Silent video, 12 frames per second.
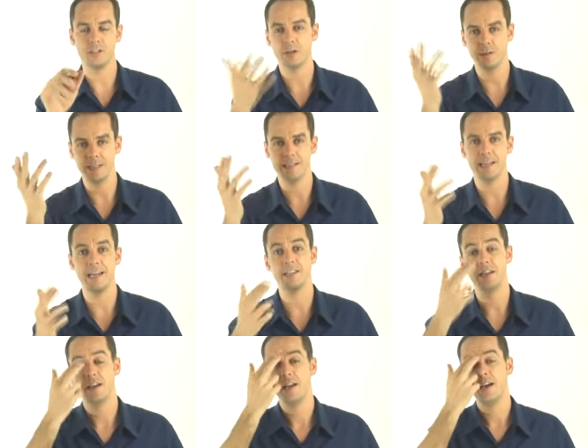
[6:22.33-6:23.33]
So in this
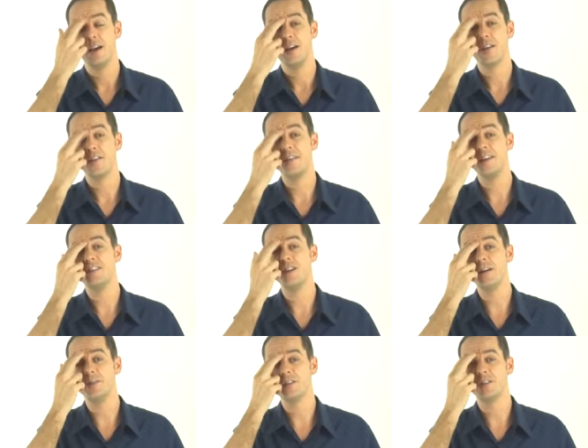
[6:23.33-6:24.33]
case, this
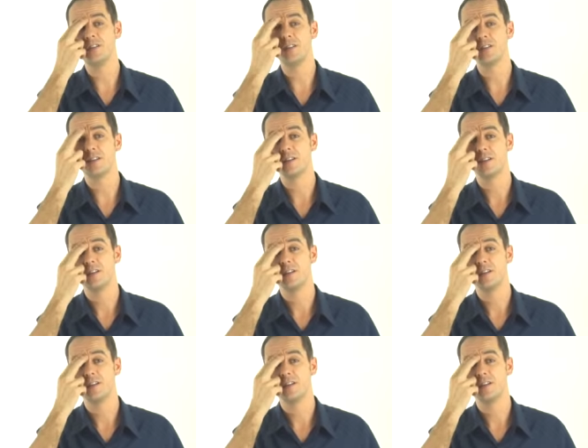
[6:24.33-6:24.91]
nervousness,